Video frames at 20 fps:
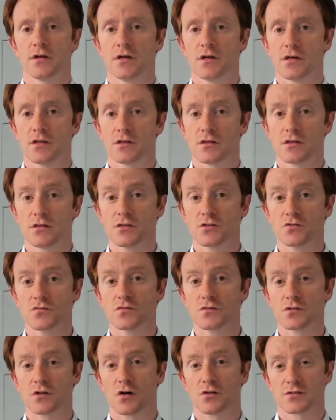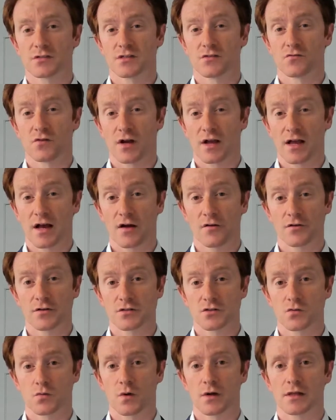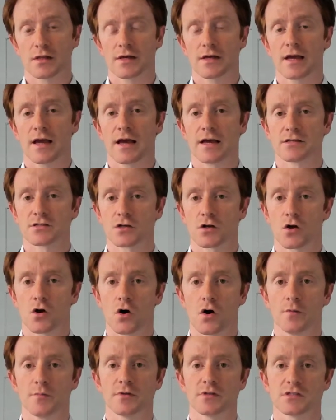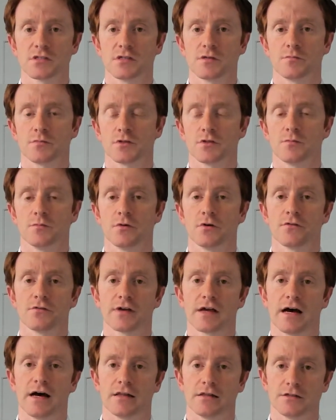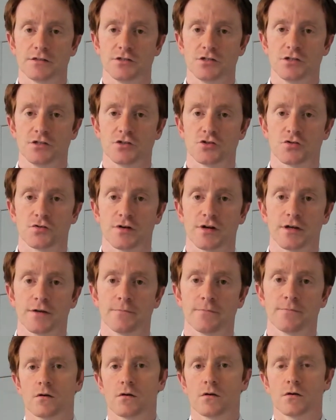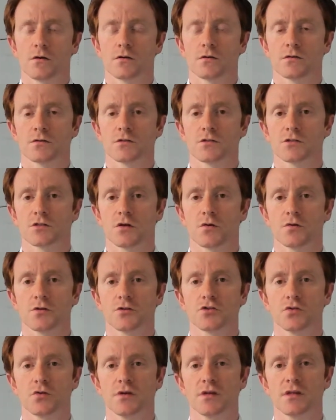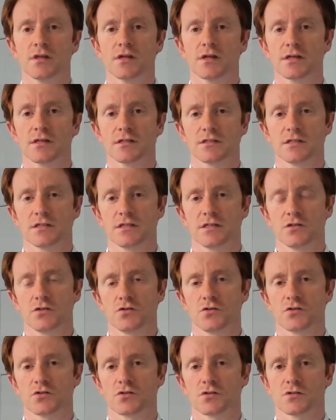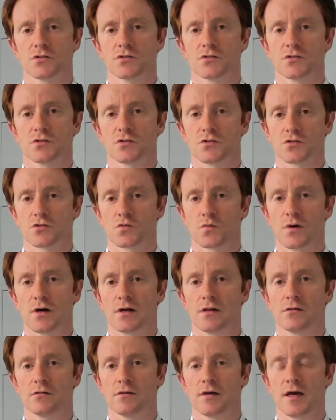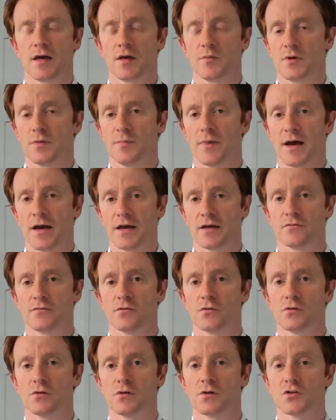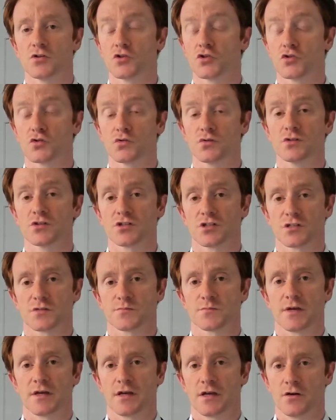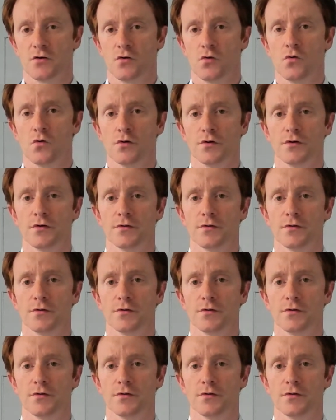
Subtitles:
This results in recurrent swelling as a common symptom of cartilage injury. So a joint that continues to swell and be painful shouldn't just be ignored.